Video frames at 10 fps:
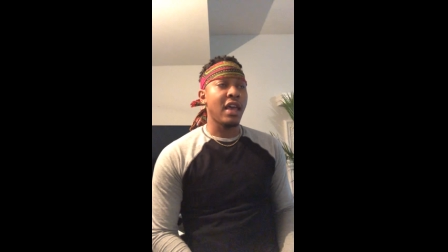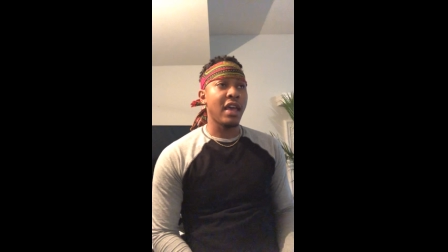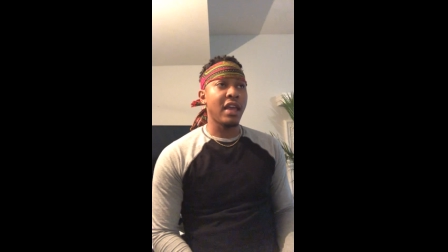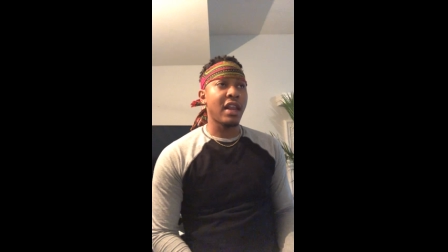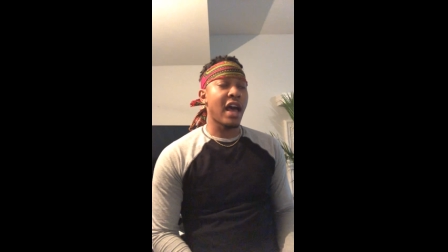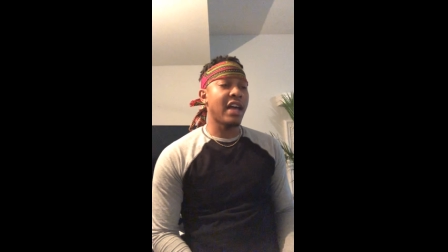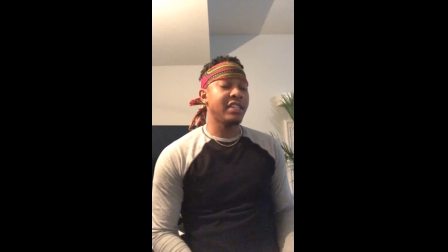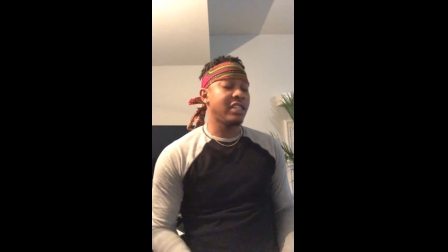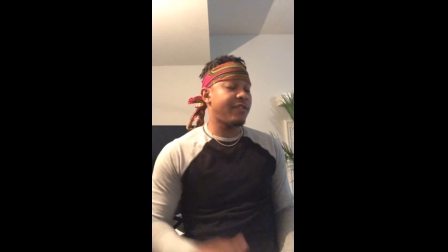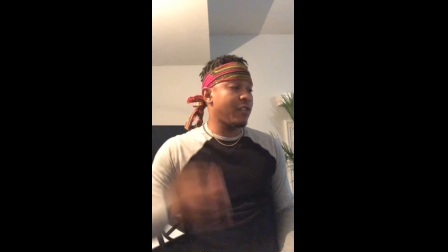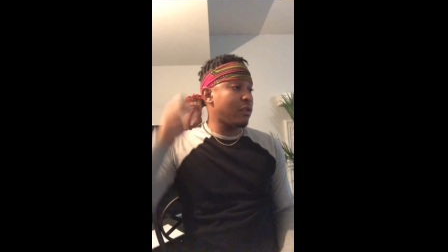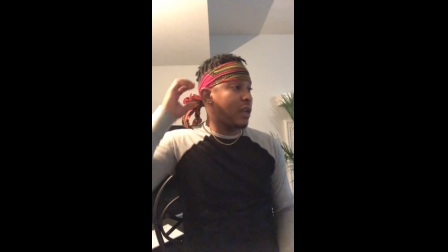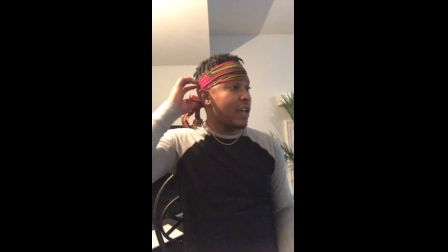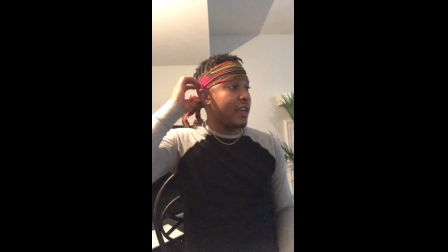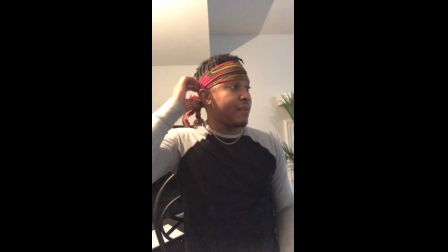and I just feel
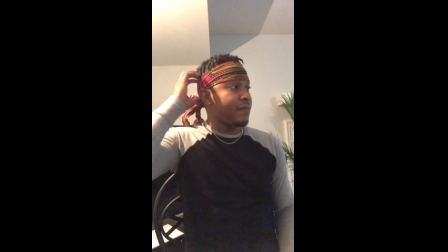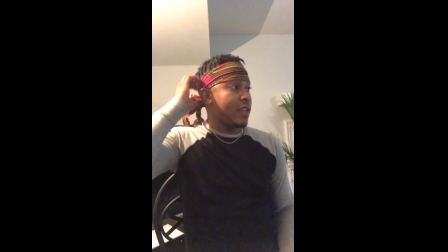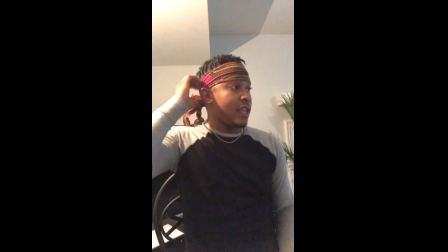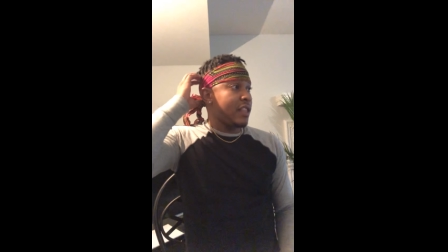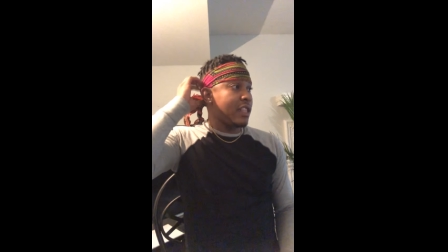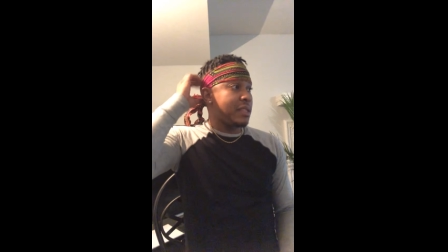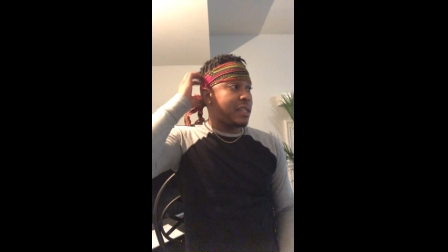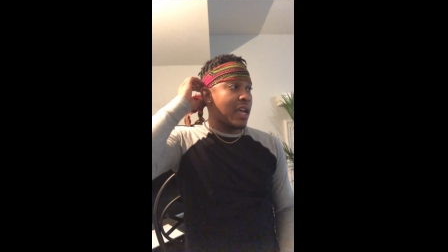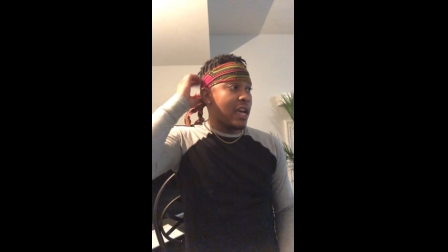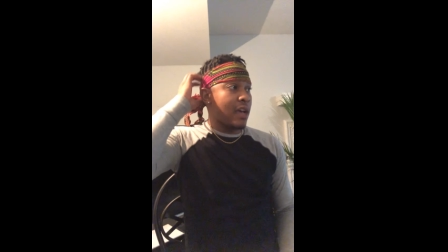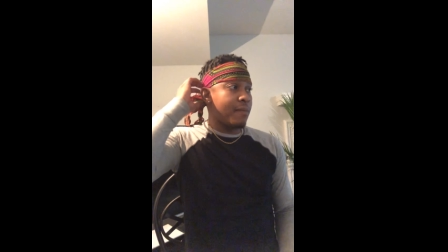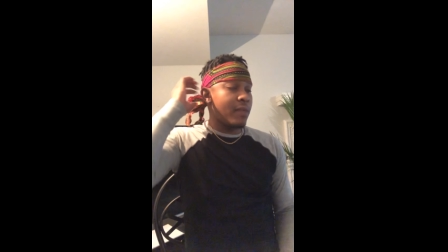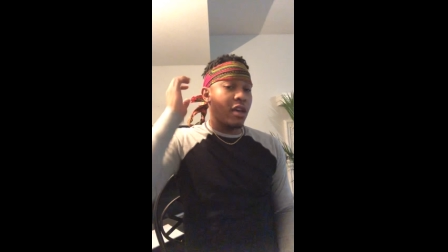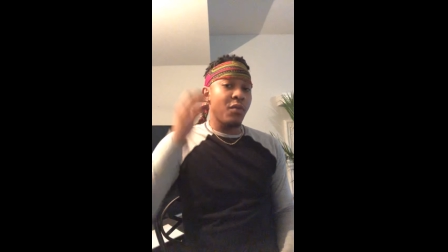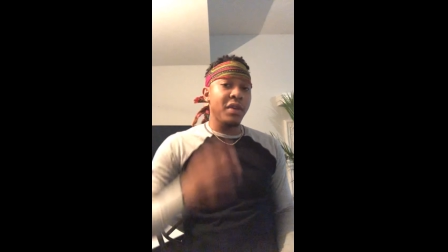like the time
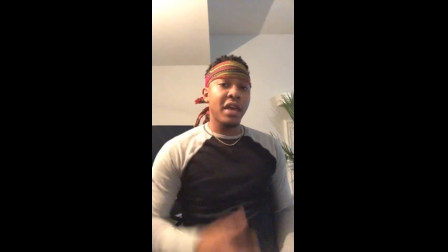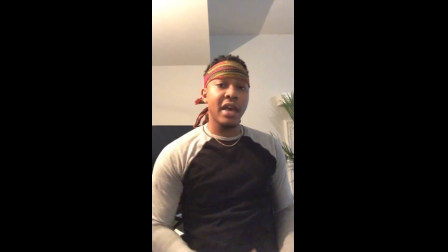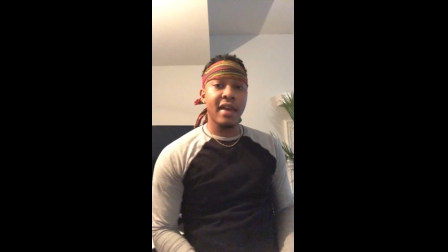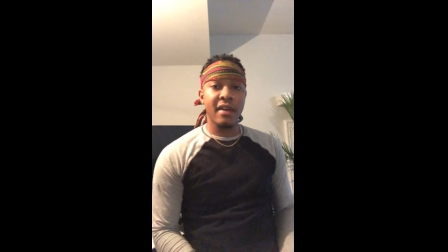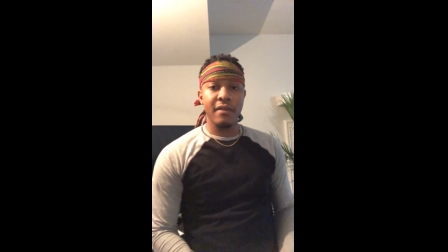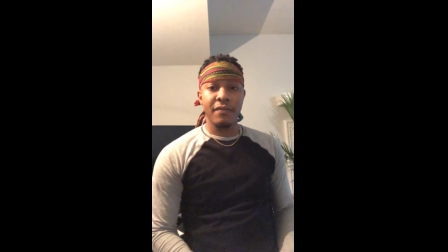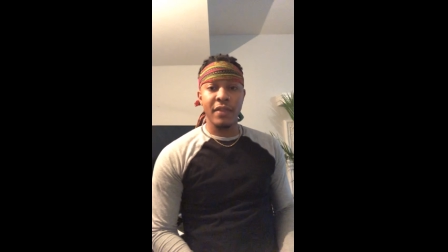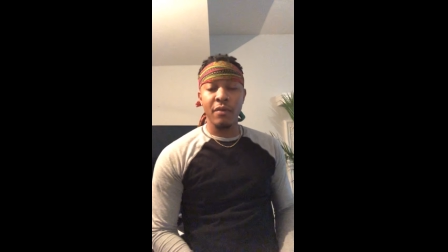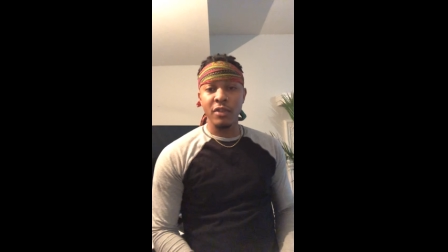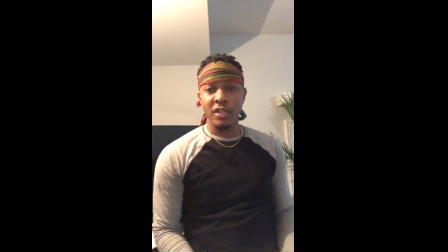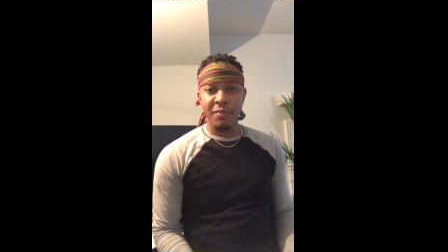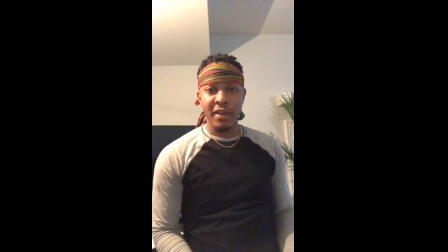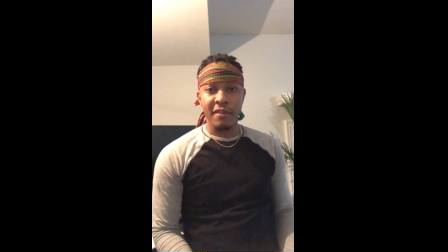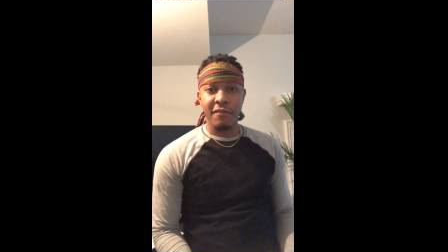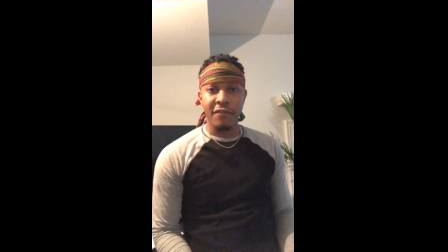that we have, that we
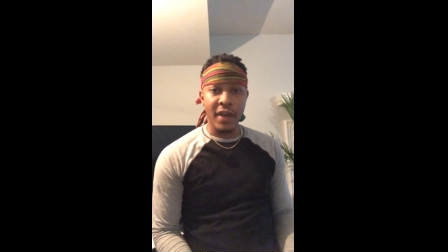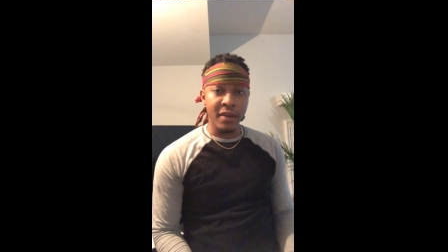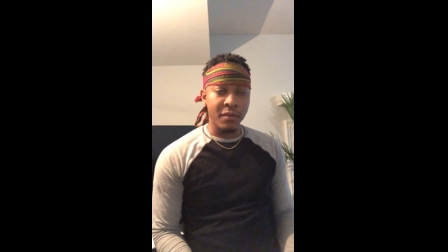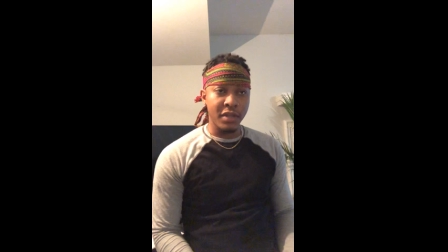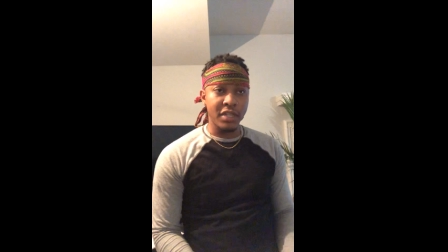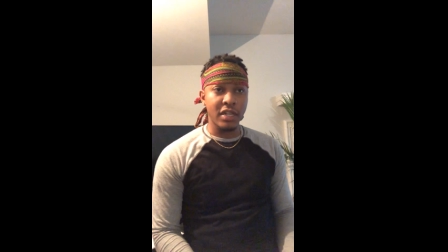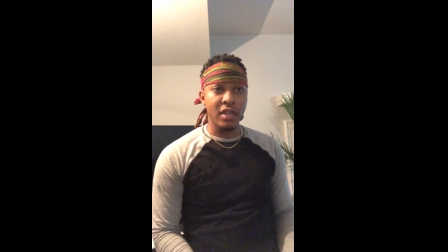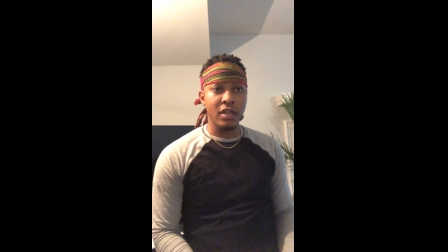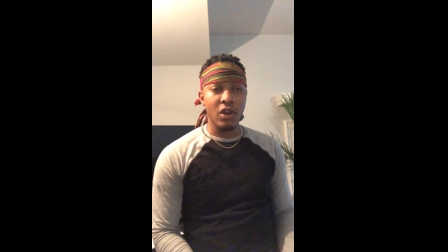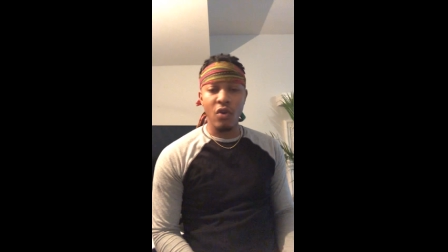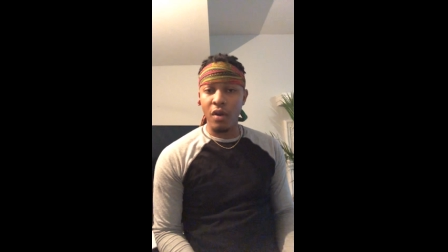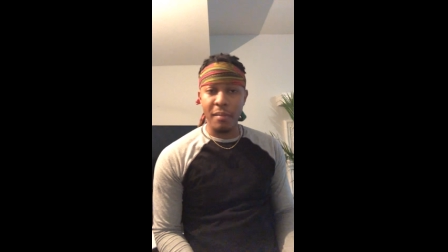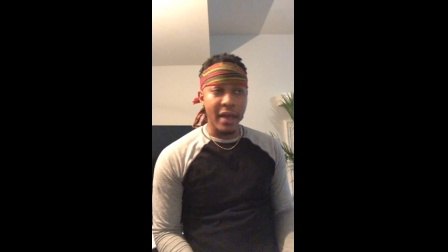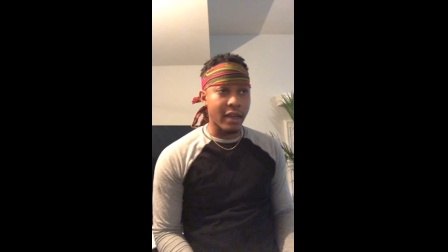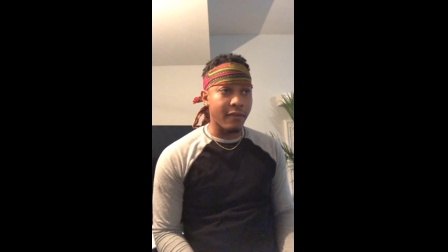spend fighting with each other, going
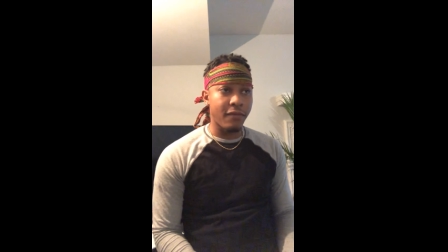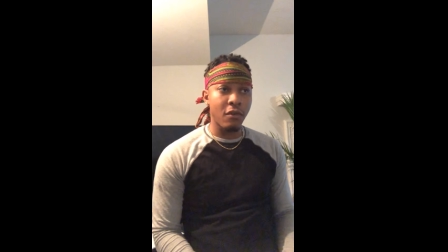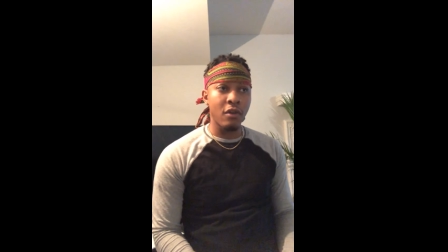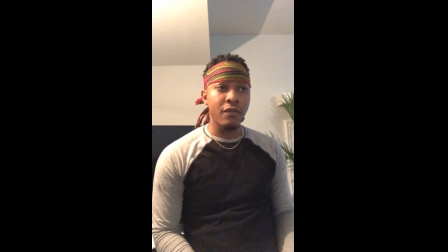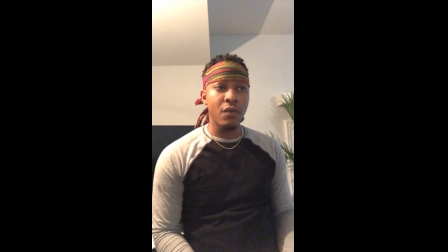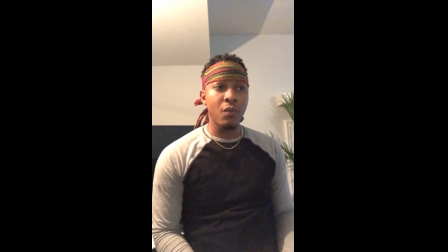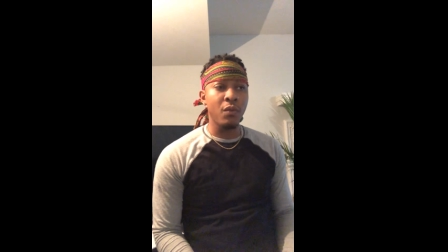back and forth,